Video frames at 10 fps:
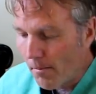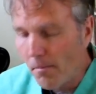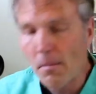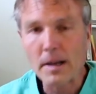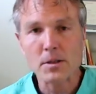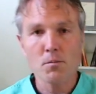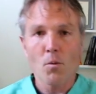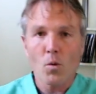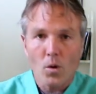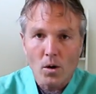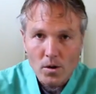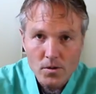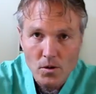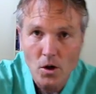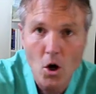Much more
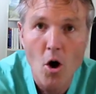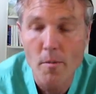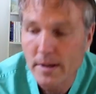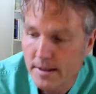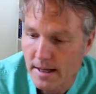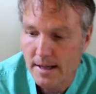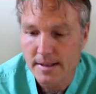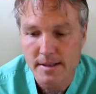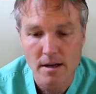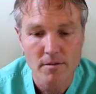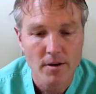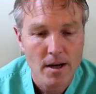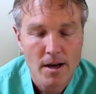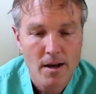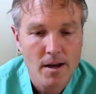sort of common sense
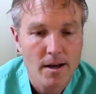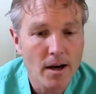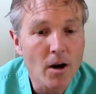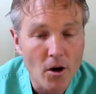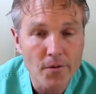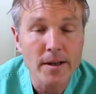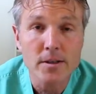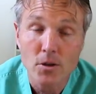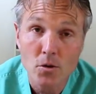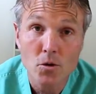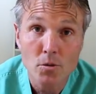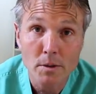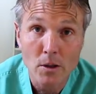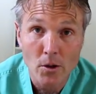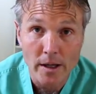stuff are things that you should
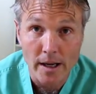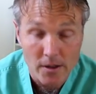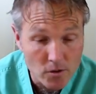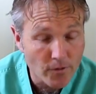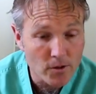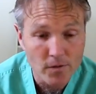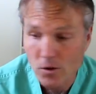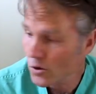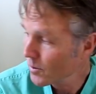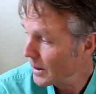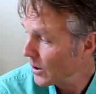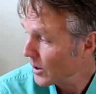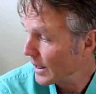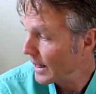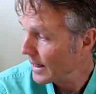be looking at. So first of all, you should be
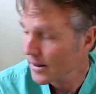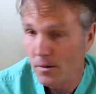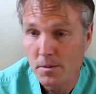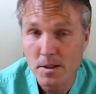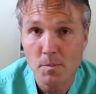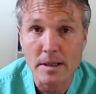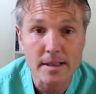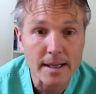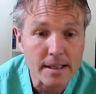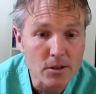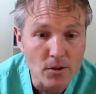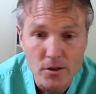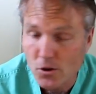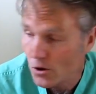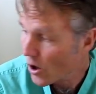looking at, you know, just basic history.
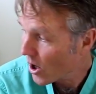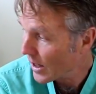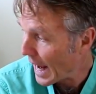Is your dog